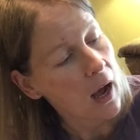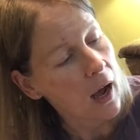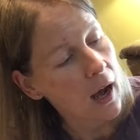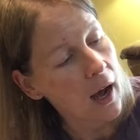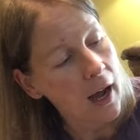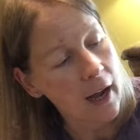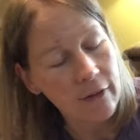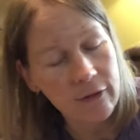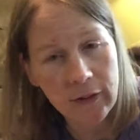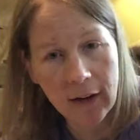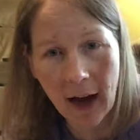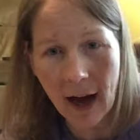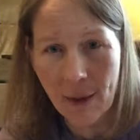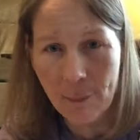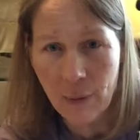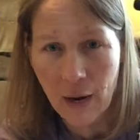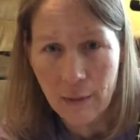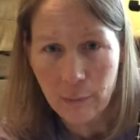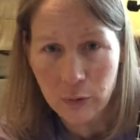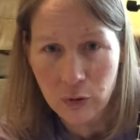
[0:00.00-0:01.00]
I've
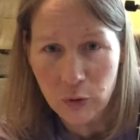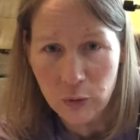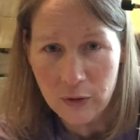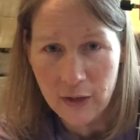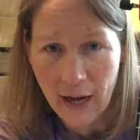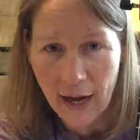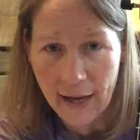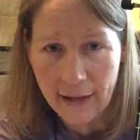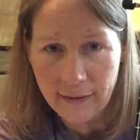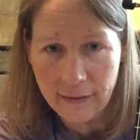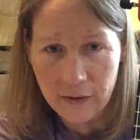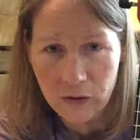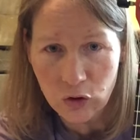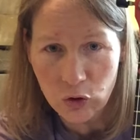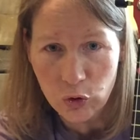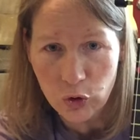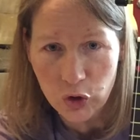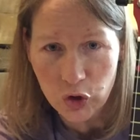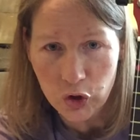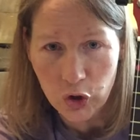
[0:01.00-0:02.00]
got my blue dots
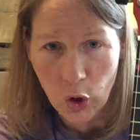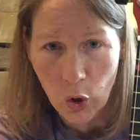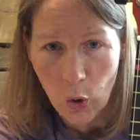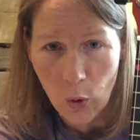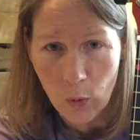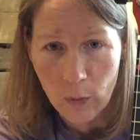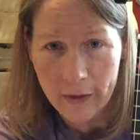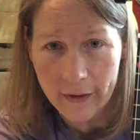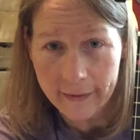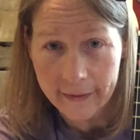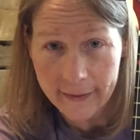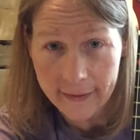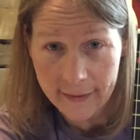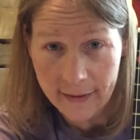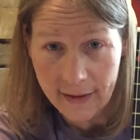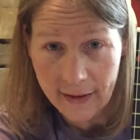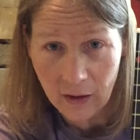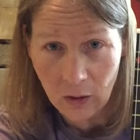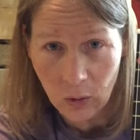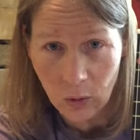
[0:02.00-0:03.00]
to show the
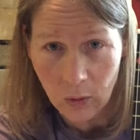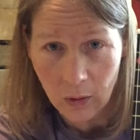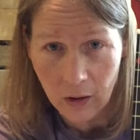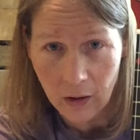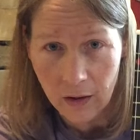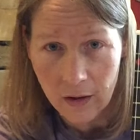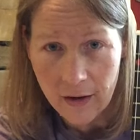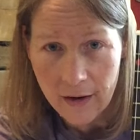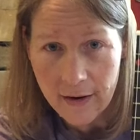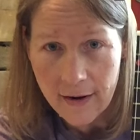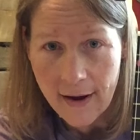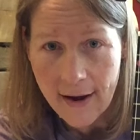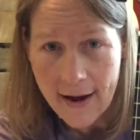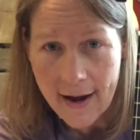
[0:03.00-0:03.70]
C chord,